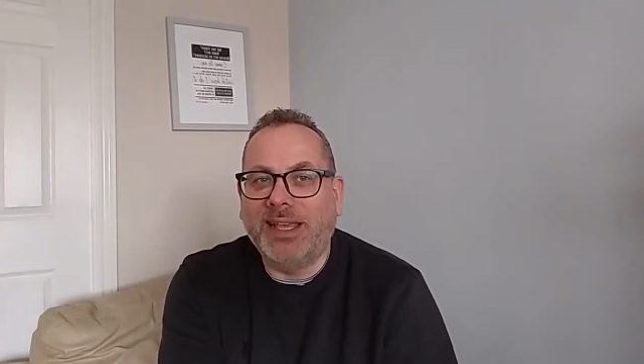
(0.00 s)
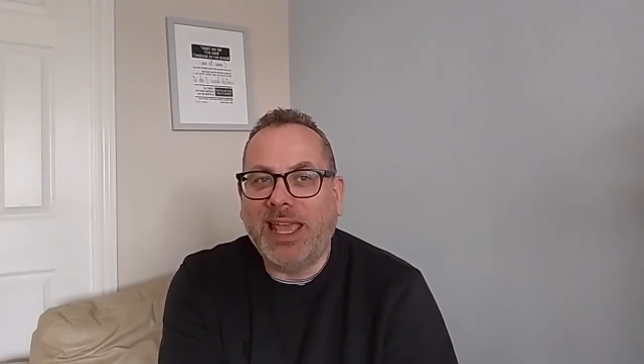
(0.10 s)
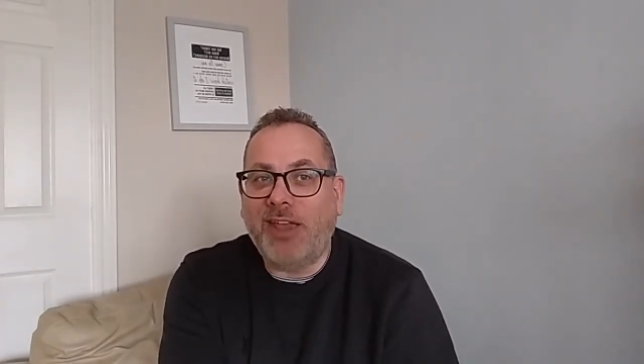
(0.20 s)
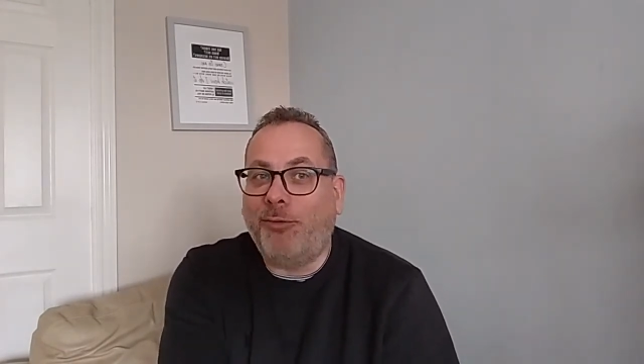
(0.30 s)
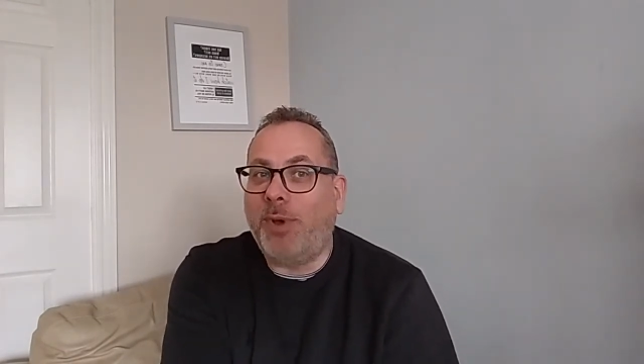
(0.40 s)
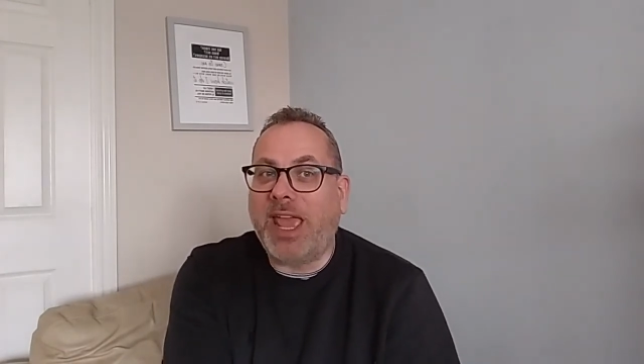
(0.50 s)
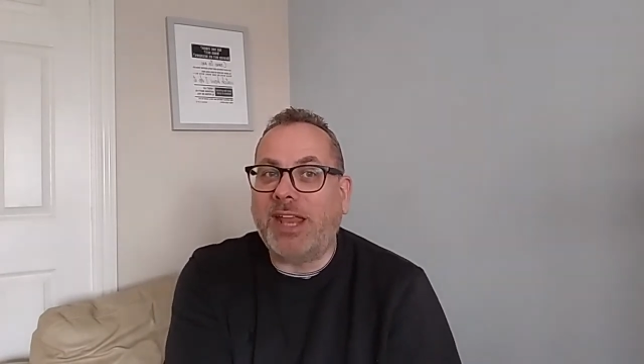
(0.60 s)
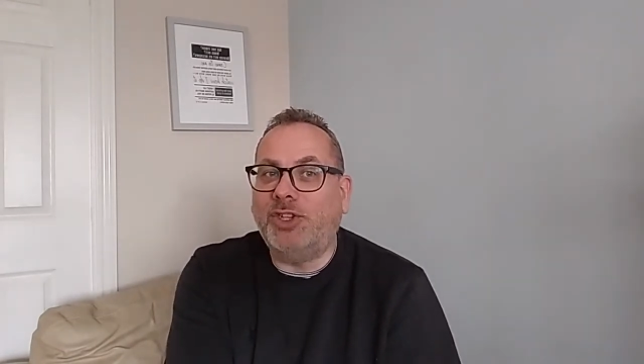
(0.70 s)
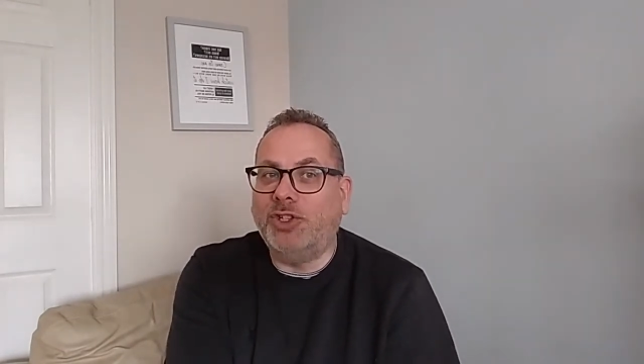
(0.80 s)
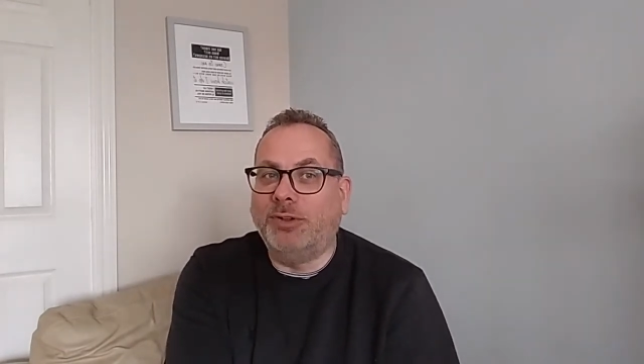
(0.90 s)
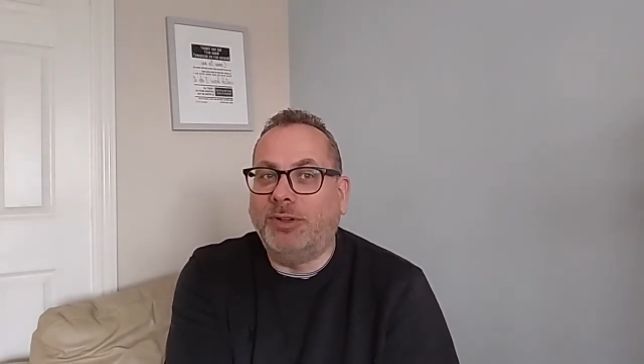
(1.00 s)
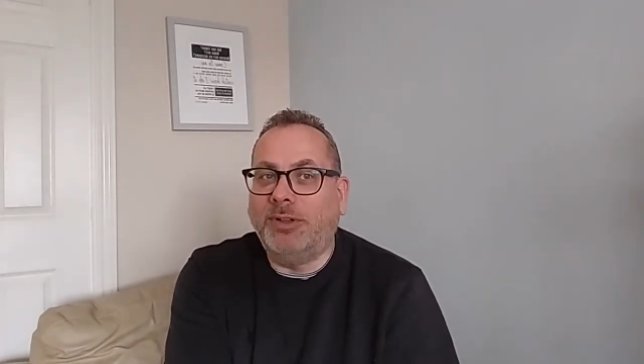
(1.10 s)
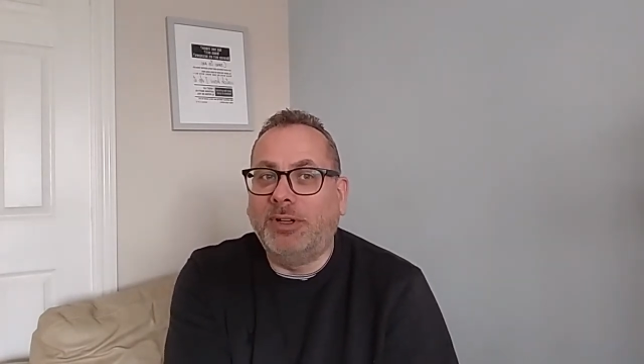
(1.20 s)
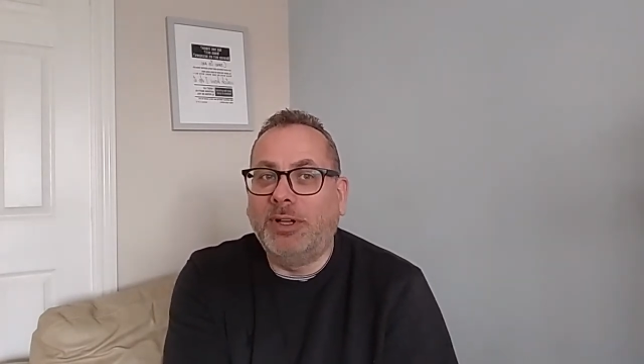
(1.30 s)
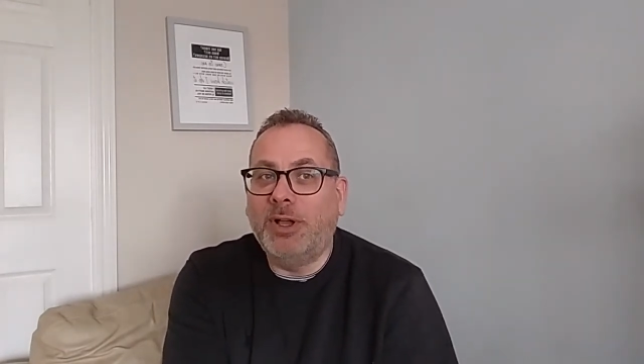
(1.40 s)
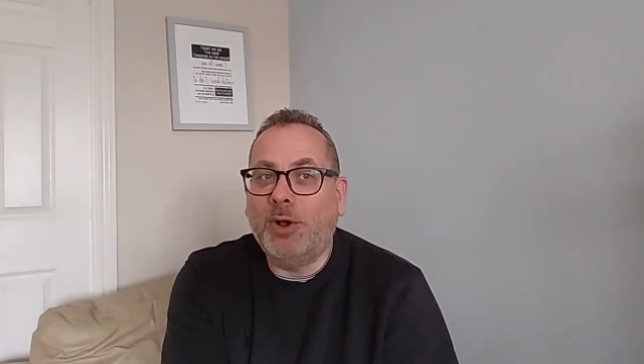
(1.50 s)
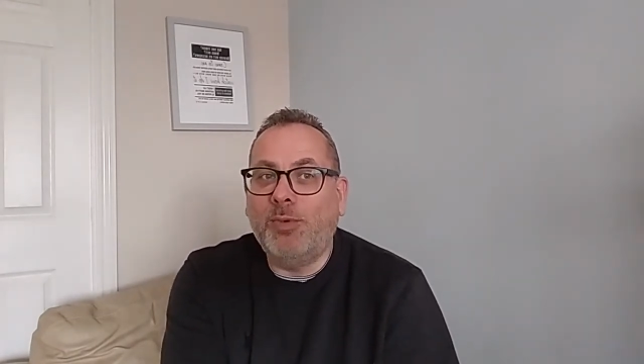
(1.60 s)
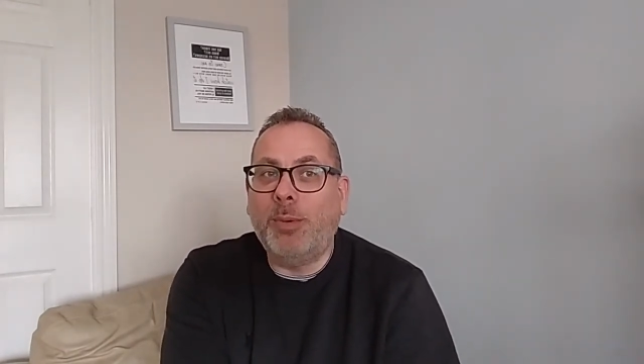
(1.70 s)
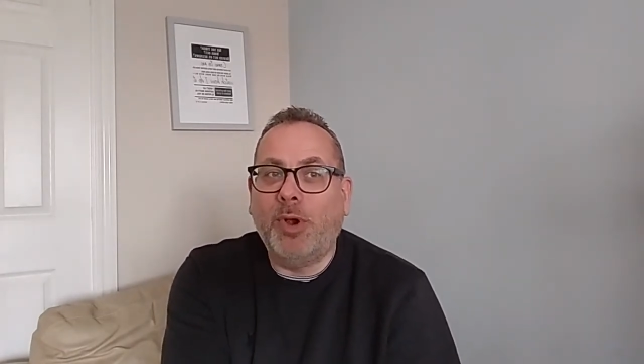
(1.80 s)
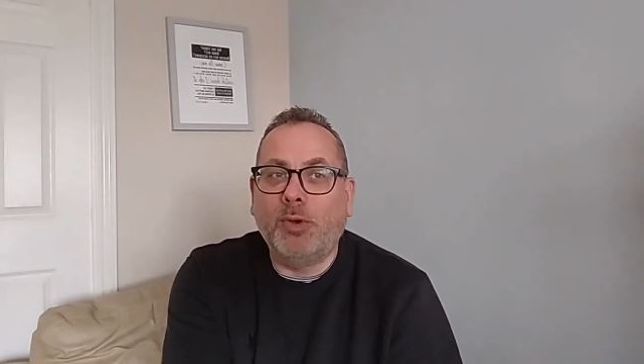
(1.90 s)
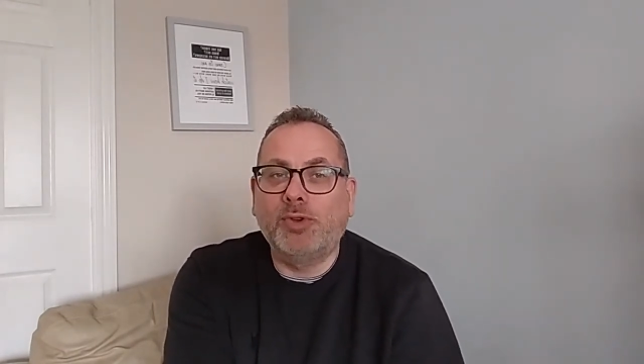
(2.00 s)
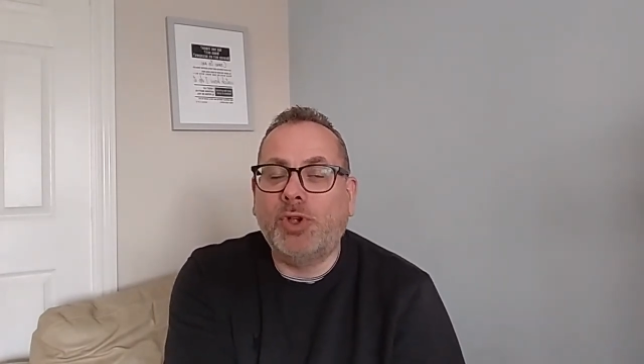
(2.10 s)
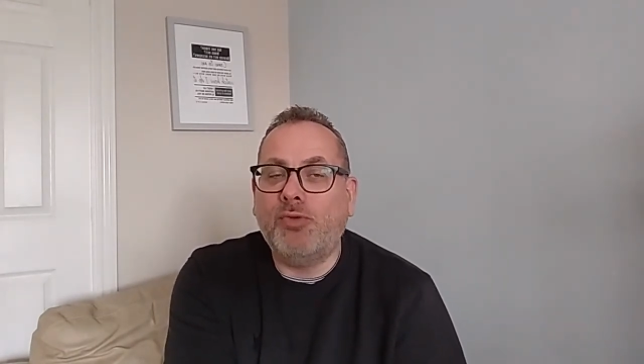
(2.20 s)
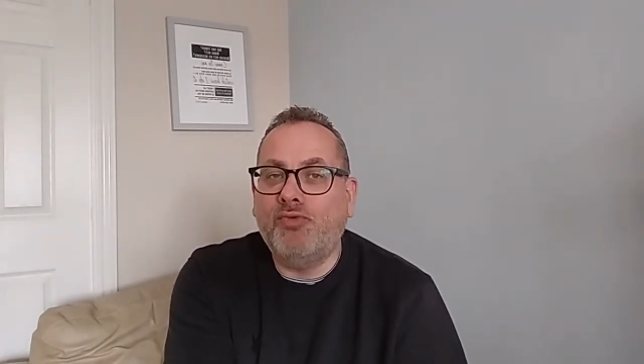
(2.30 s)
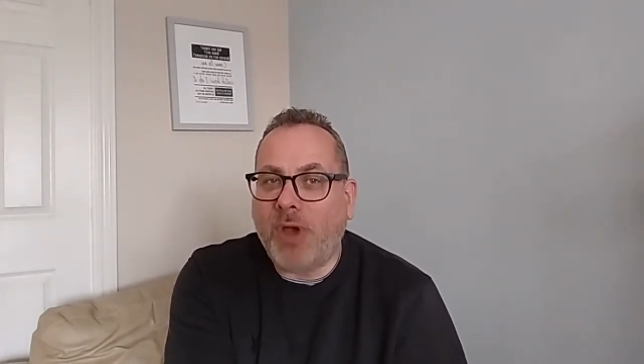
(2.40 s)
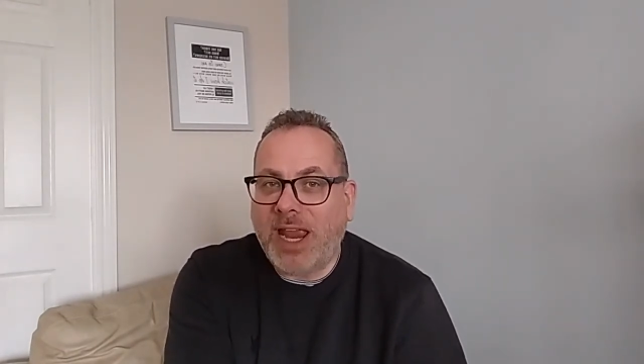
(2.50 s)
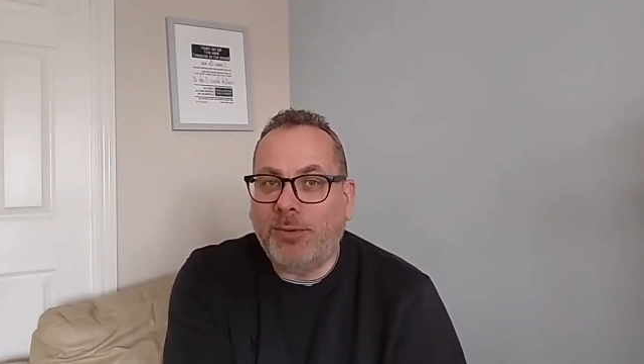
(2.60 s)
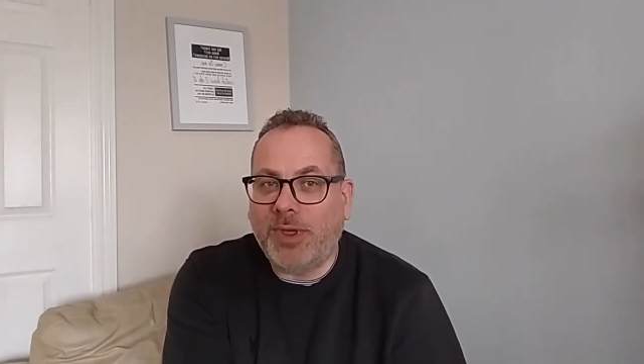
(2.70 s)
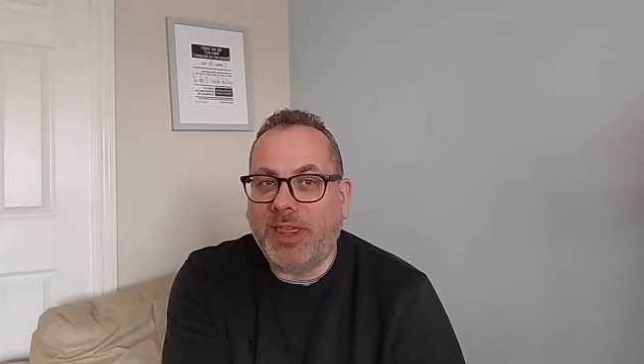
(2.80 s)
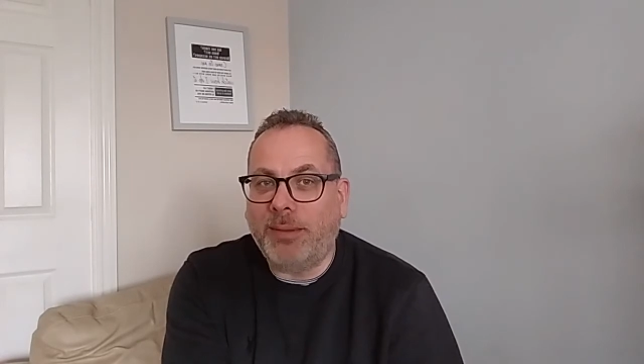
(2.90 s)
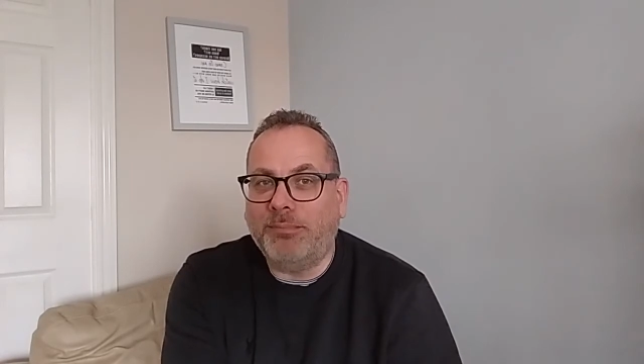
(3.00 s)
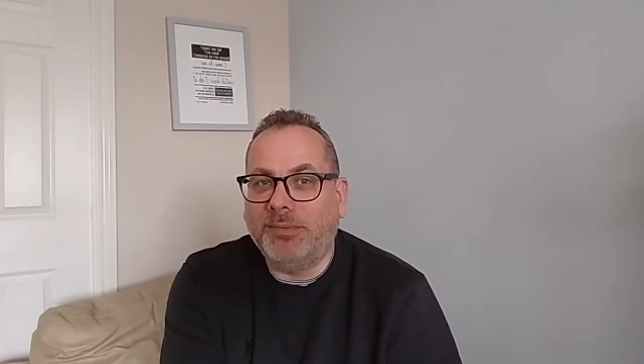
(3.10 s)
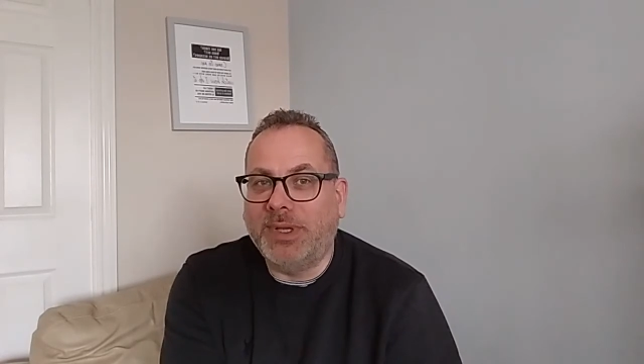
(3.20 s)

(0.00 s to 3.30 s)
If we endure, we will also reign with him.